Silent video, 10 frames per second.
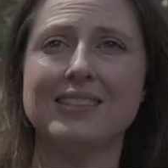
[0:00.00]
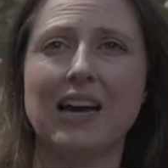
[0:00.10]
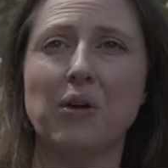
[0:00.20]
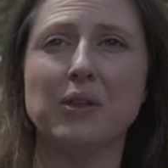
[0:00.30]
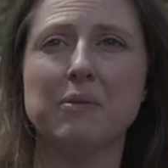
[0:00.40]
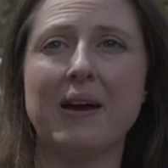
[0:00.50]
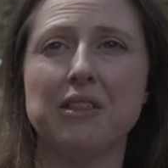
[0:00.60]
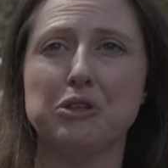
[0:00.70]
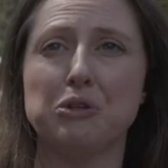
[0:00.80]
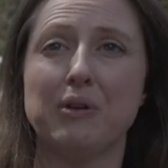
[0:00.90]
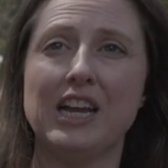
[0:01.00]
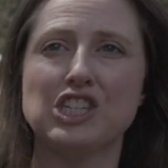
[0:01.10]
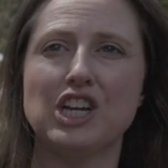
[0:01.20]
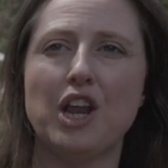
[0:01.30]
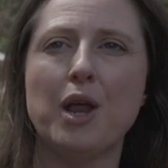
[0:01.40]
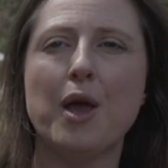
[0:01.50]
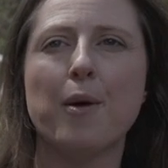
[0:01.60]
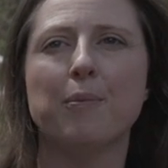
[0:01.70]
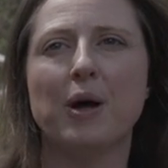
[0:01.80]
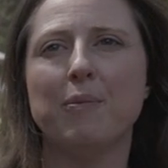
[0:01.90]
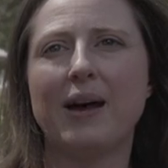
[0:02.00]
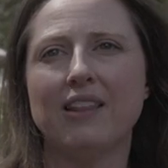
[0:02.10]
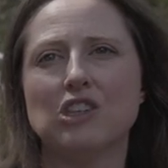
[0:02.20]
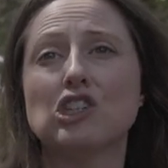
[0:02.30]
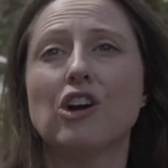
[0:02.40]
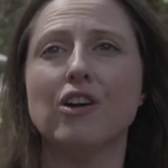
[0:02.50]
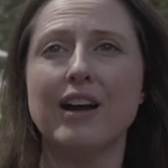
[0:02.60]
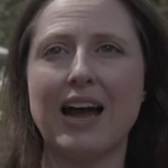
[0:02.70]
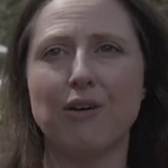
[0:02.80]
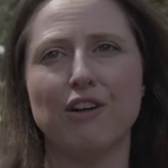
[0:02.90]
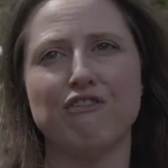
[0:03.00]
not only by the donation, but by the turnout of